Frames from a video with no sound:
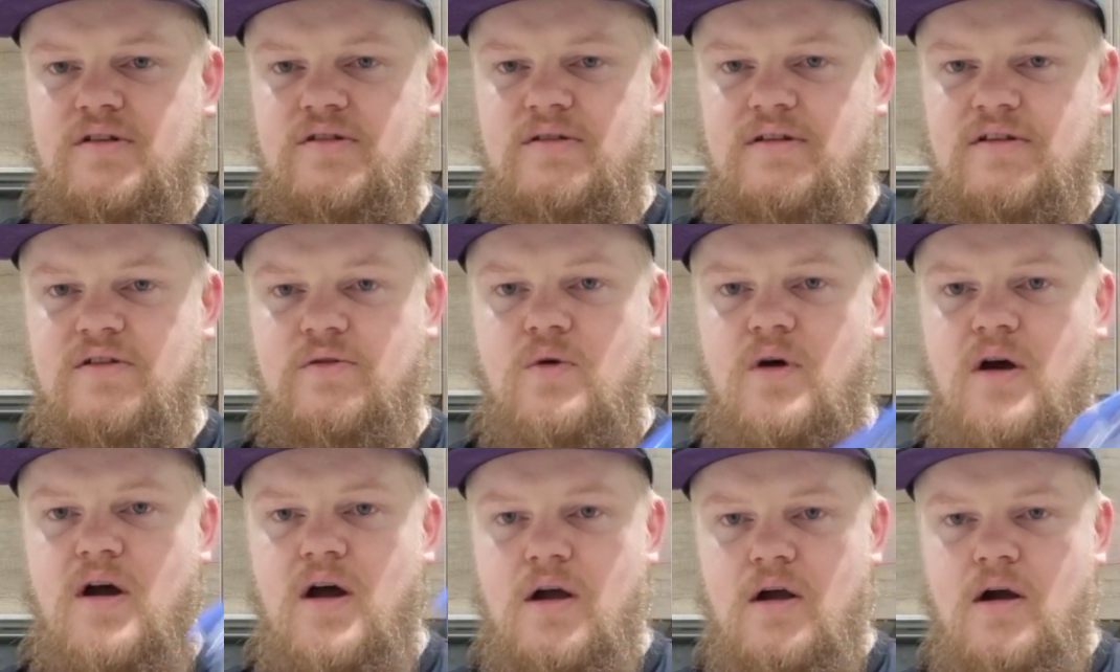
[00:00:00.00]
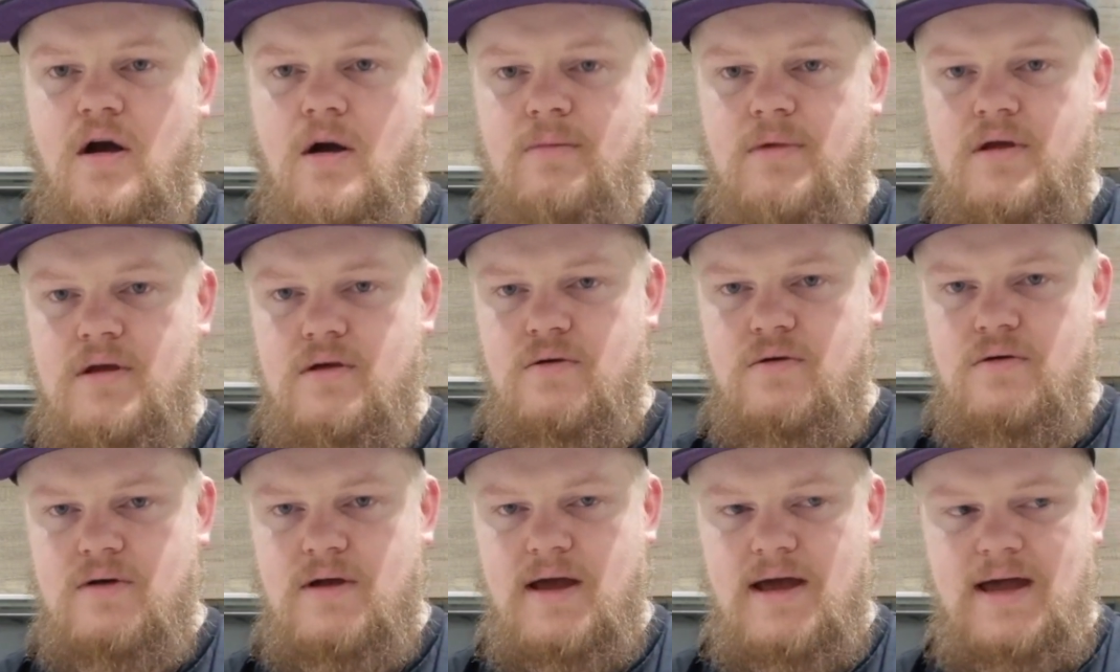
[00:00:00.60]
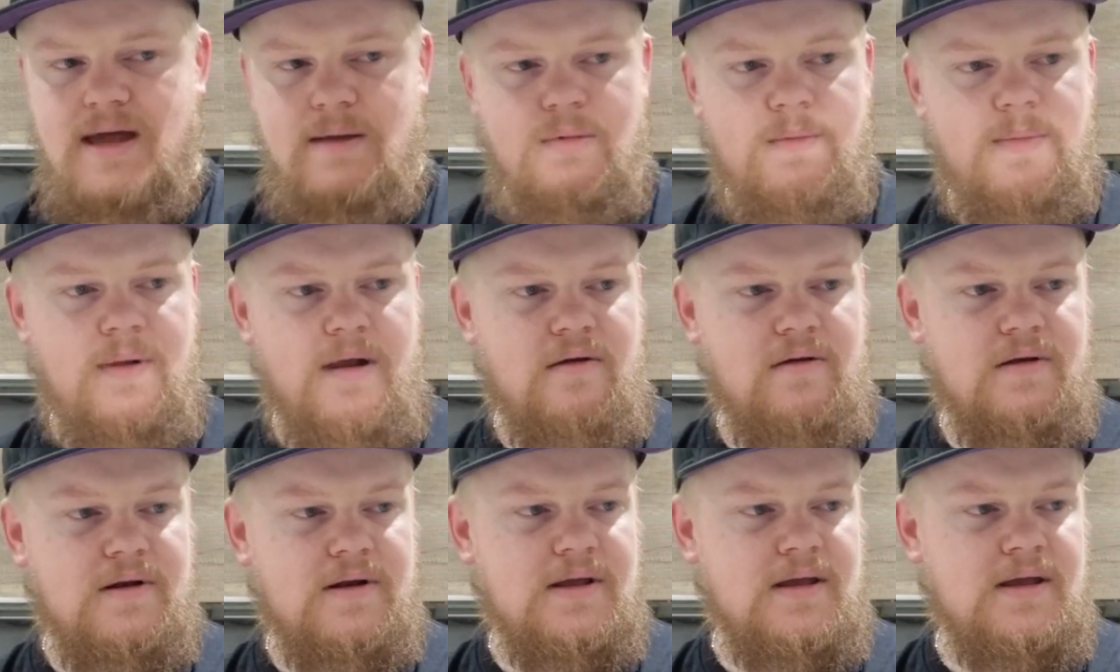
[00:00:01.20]
So it's quite a comical game
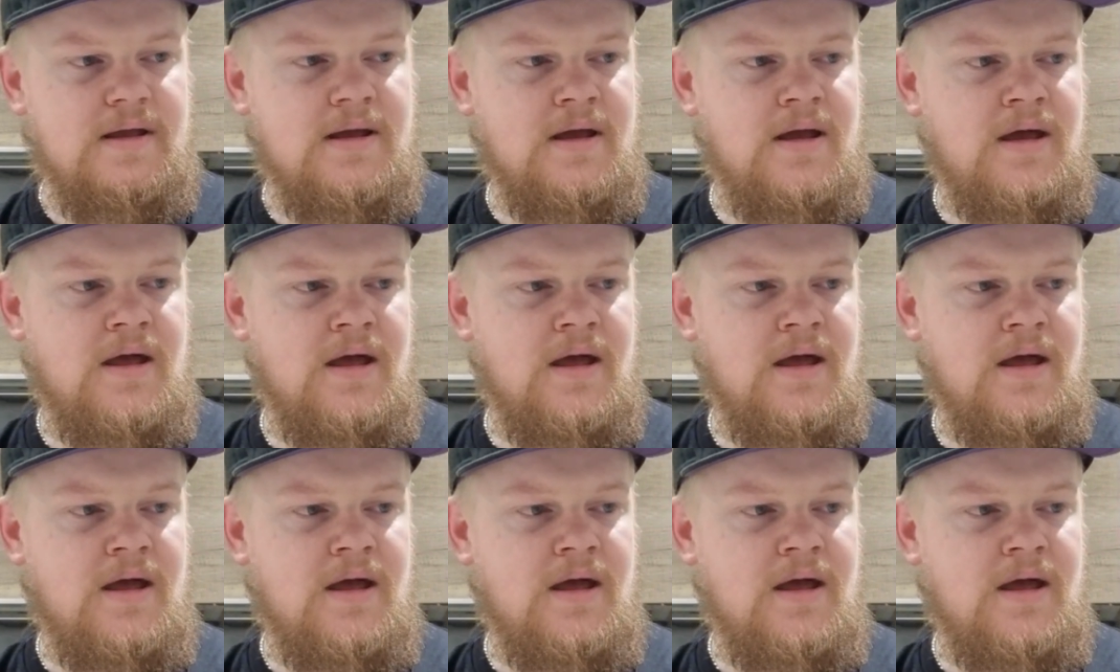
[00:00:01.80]
apparently.